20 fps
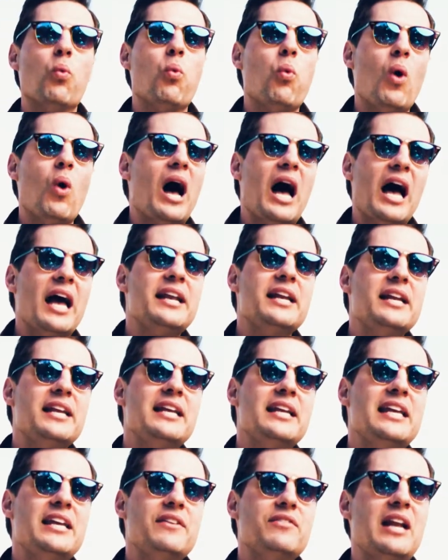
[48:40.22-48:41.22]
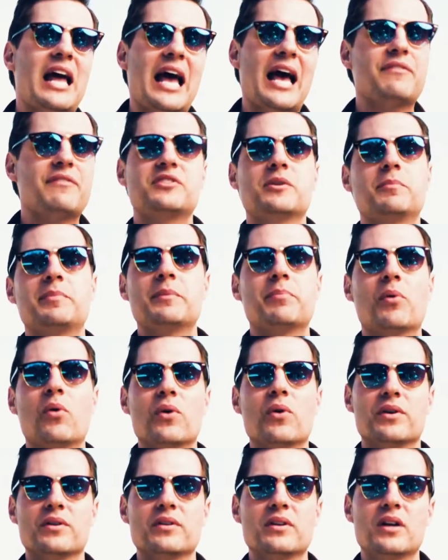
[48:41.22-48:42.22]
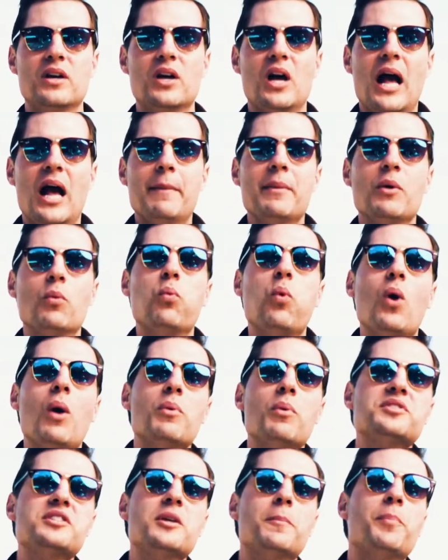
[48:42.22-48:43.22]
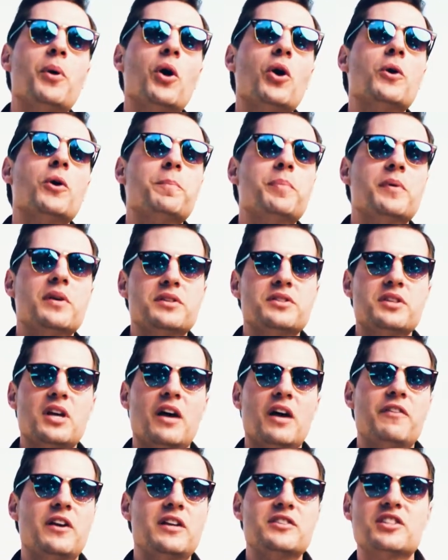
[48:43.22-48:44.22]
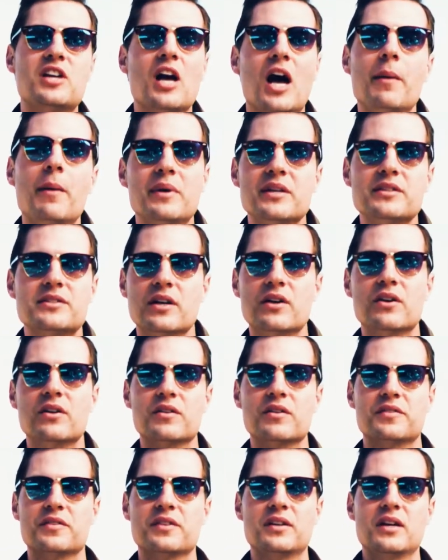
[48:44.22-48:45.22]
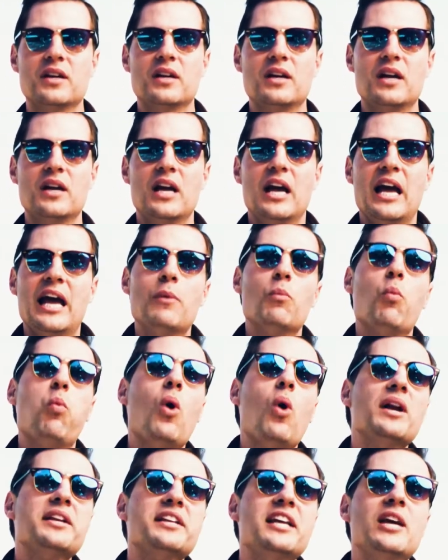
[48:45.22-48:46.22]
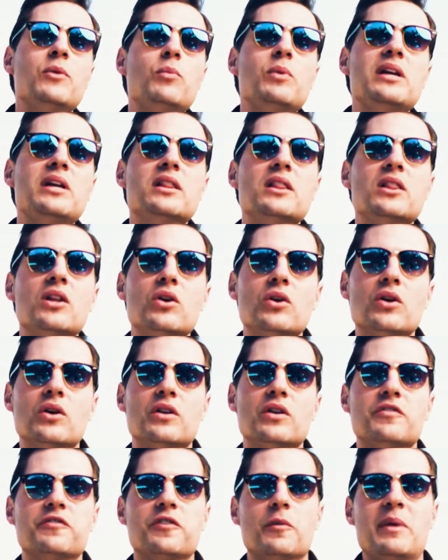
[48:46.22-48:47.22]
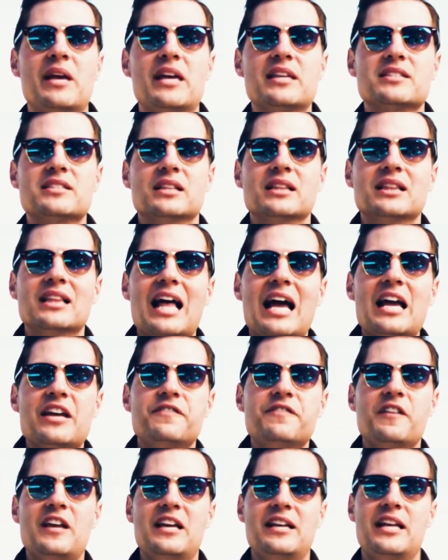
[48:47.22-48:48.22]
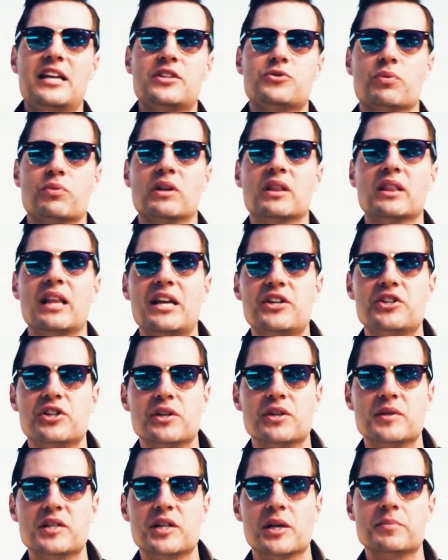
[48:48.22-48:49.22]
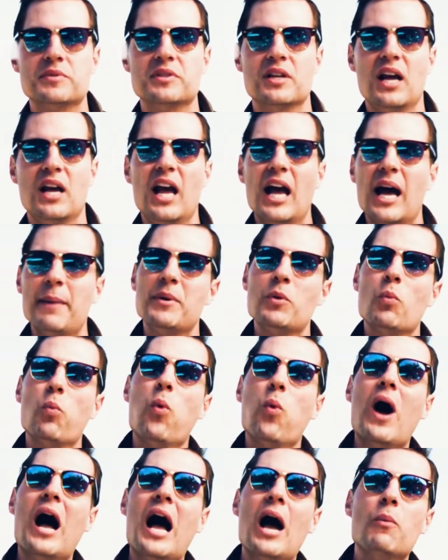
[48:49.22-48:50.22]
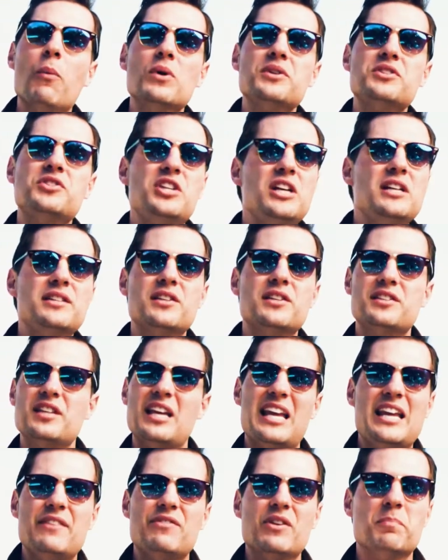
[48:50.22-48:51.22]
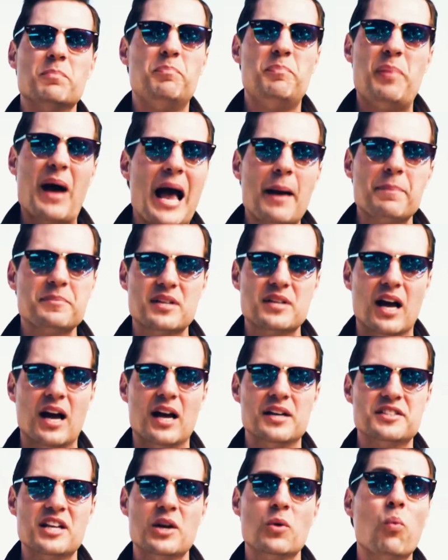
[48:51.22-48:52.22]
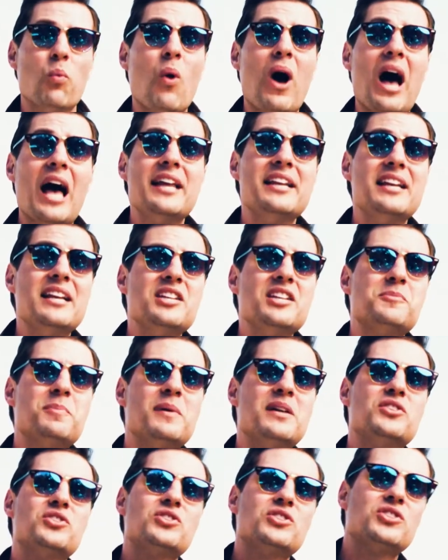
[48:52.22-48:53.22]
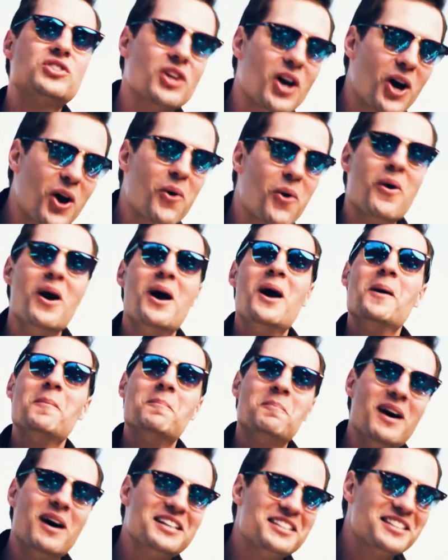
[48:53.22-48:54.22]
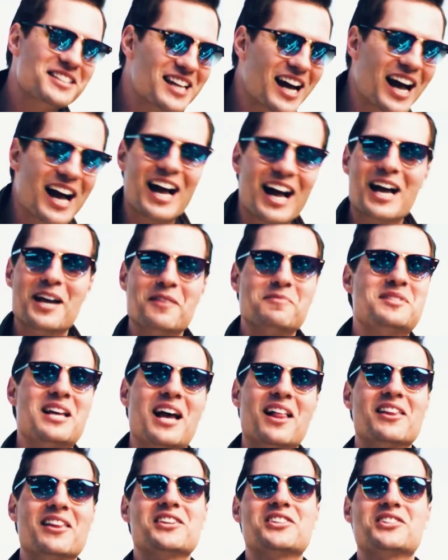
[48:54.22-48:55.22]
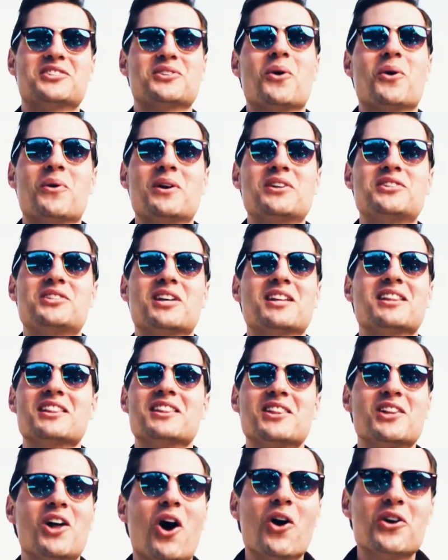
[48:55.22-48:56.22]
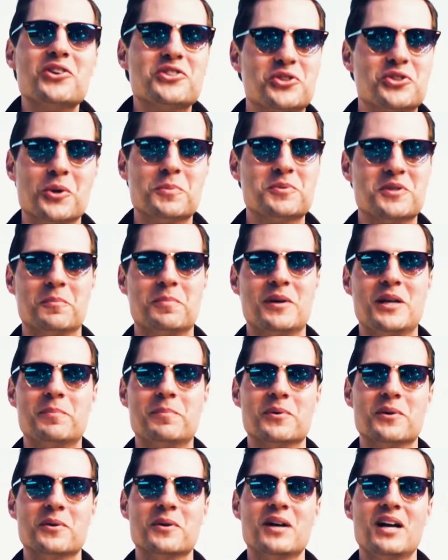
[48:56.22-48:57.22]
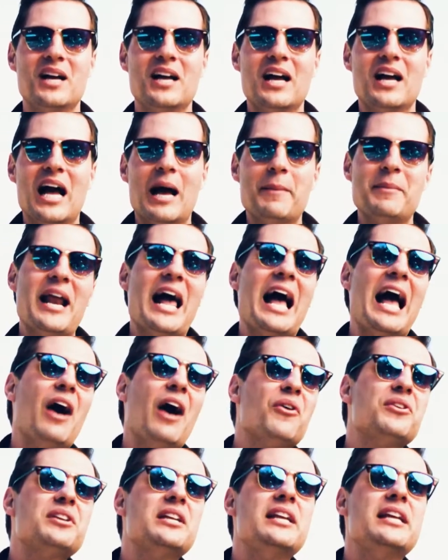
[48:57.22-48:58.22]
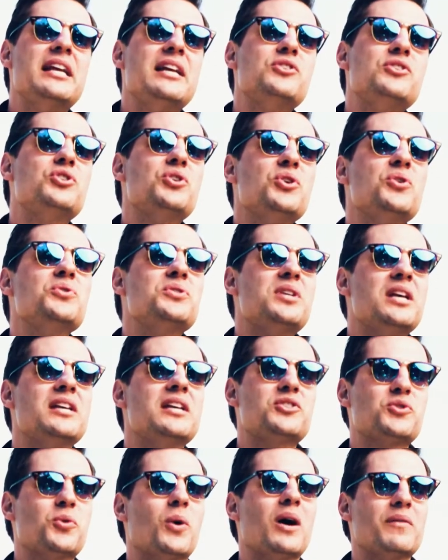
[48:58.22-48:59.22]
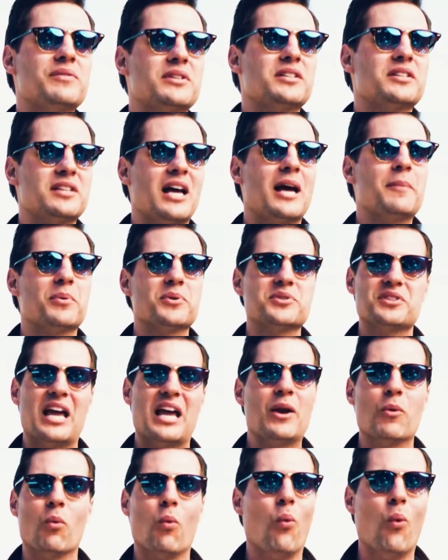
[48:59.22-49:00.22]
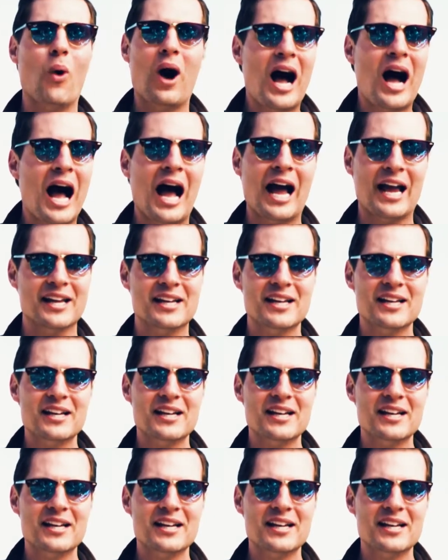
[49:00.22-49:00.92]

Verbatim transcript: why did he even have to be born? I mean, what was the purpose of his coming to earth? And what can we learn from his life and his relationships? I mean, why was Jesus even baptized? And why did he spend so much time telling stories to large groups of people? I mean, how did he choose his twelve disciples and why?